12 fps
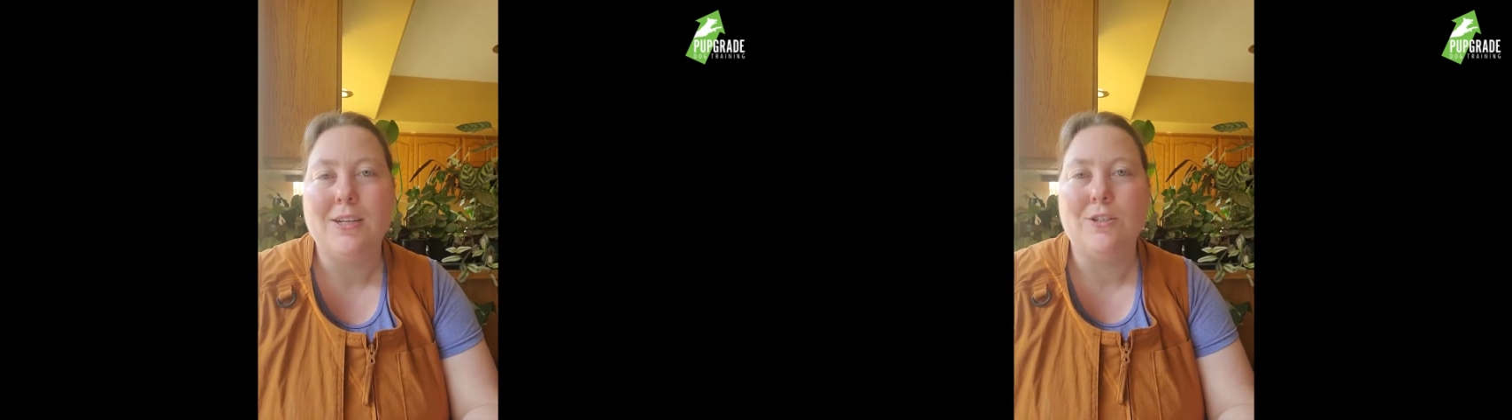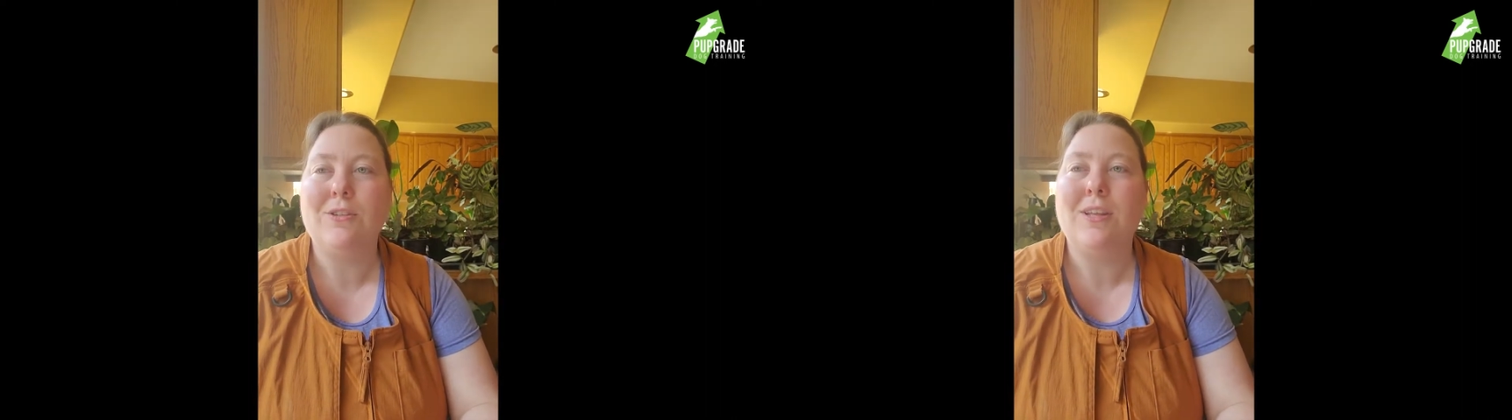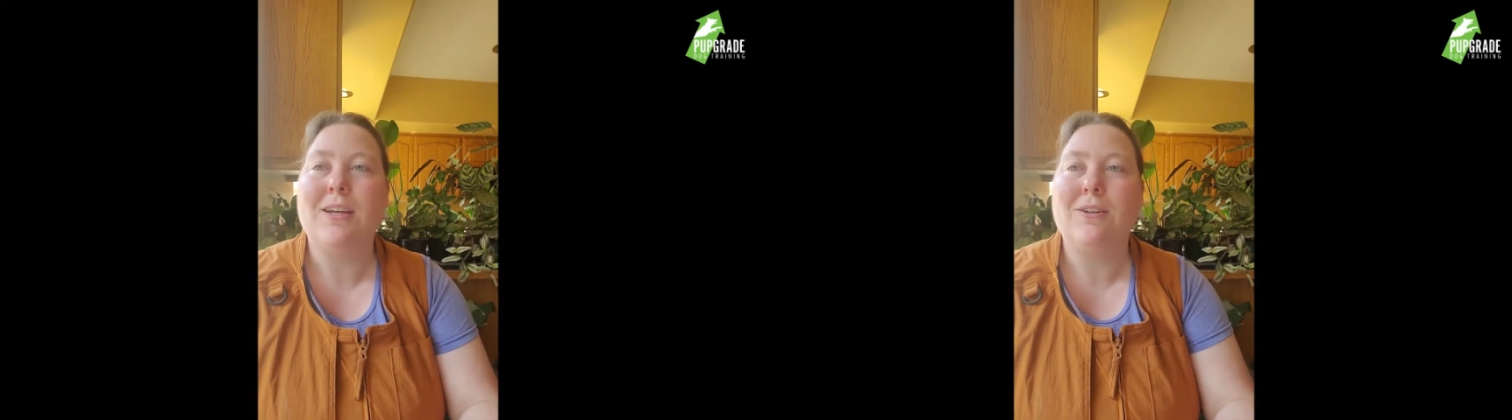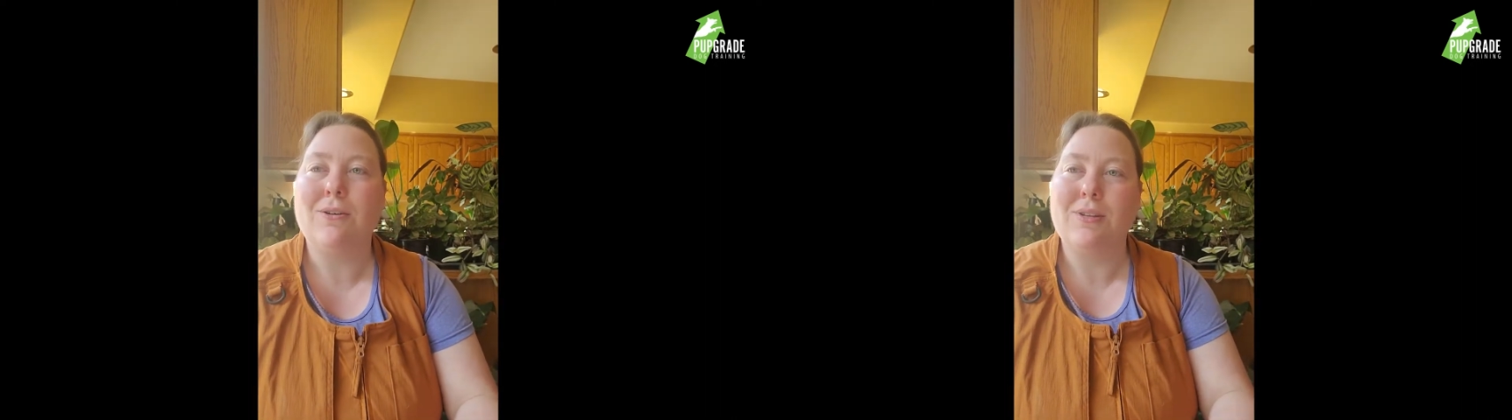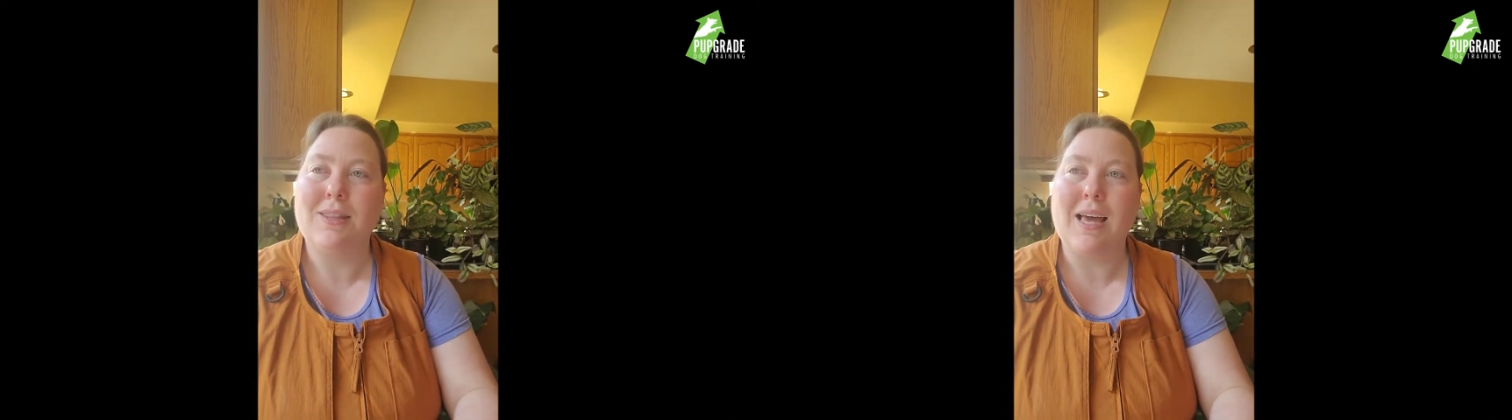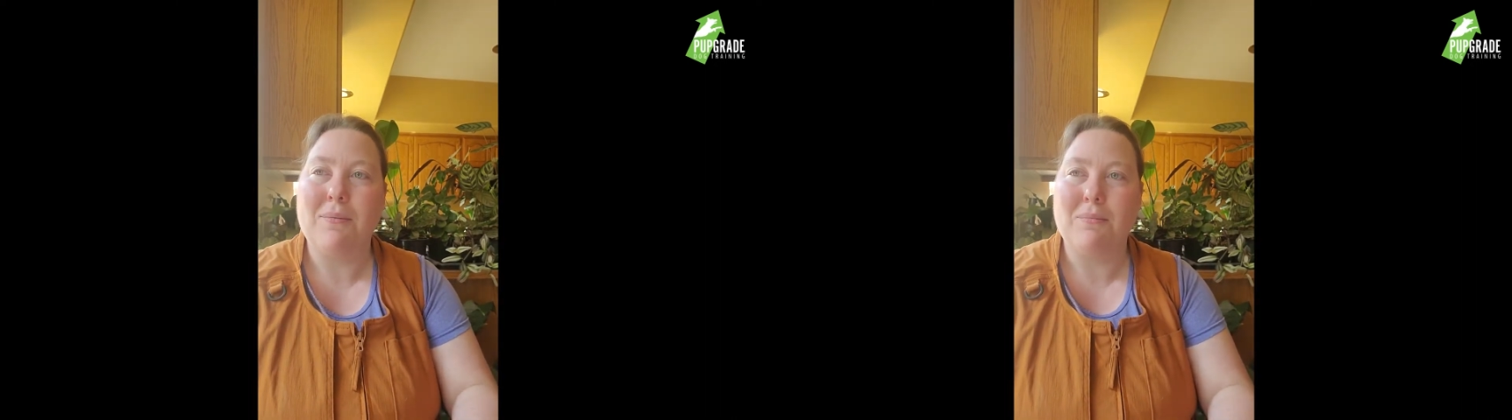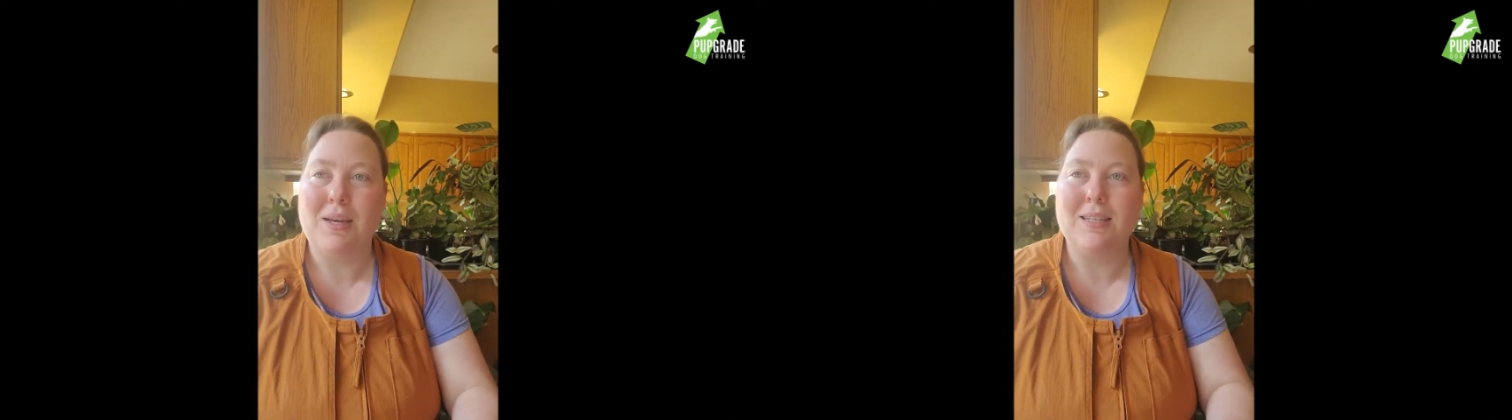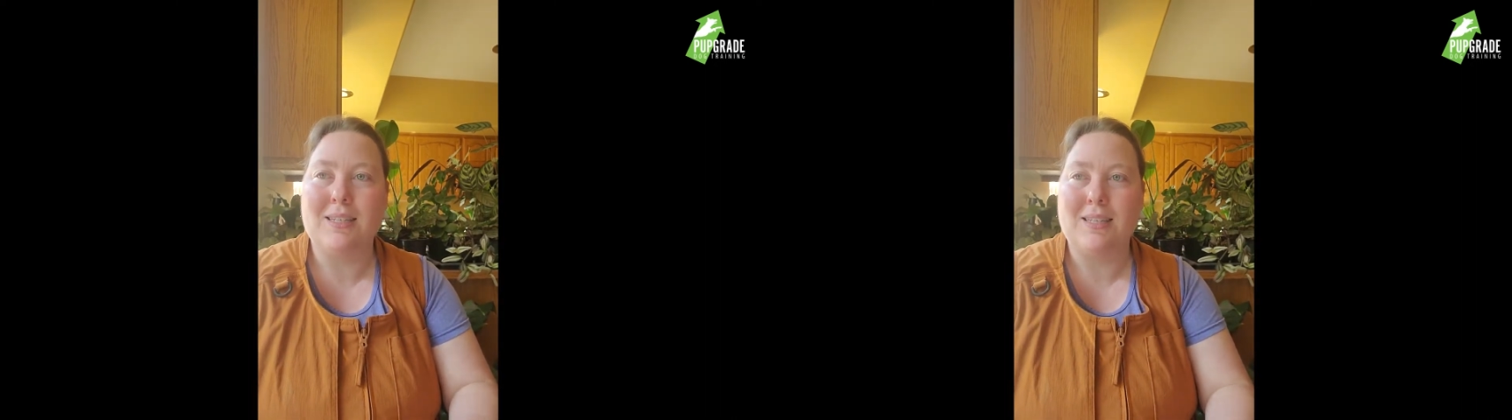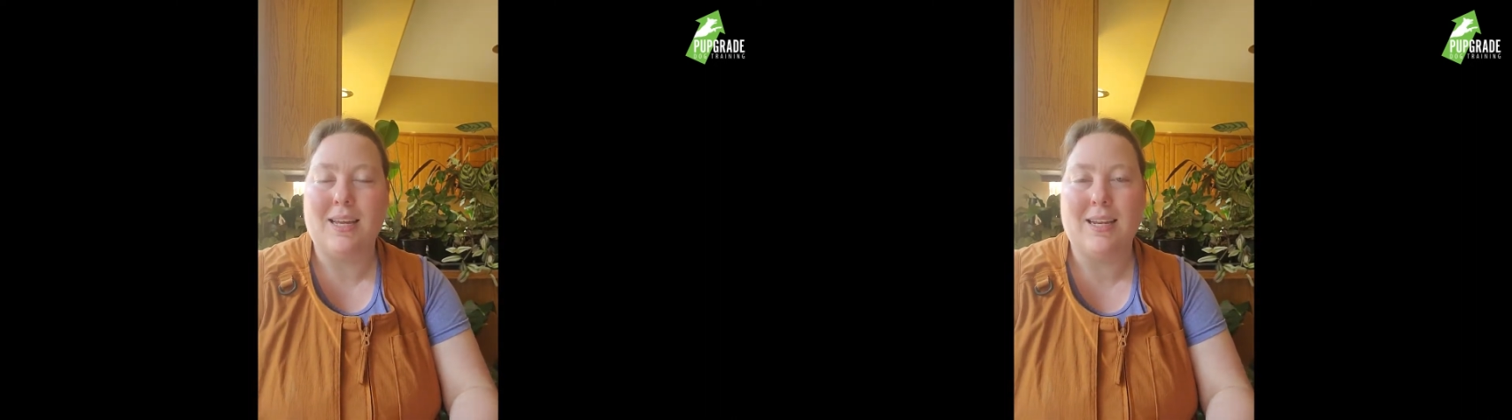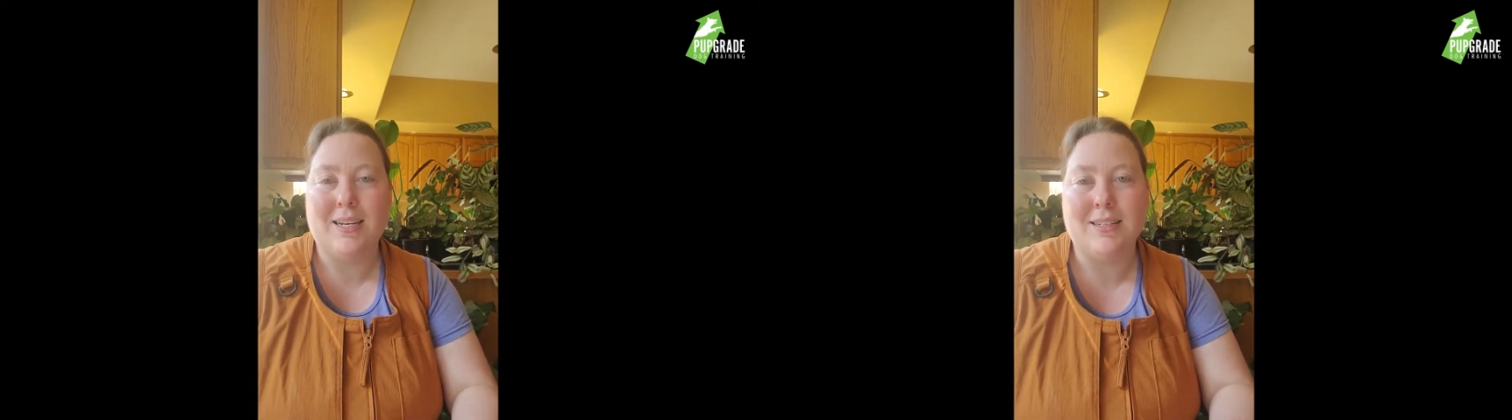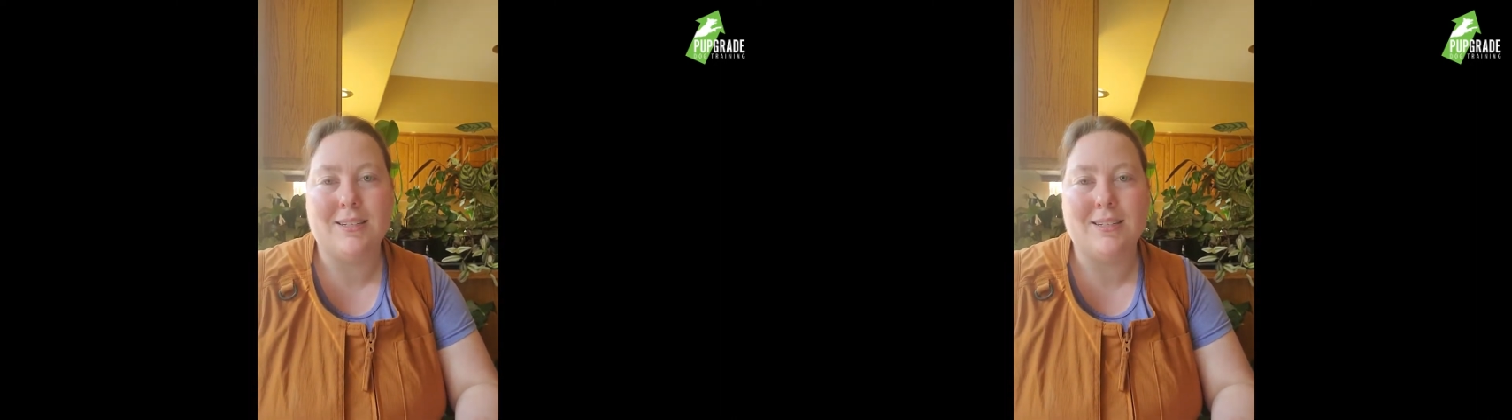Do they know that that means that they need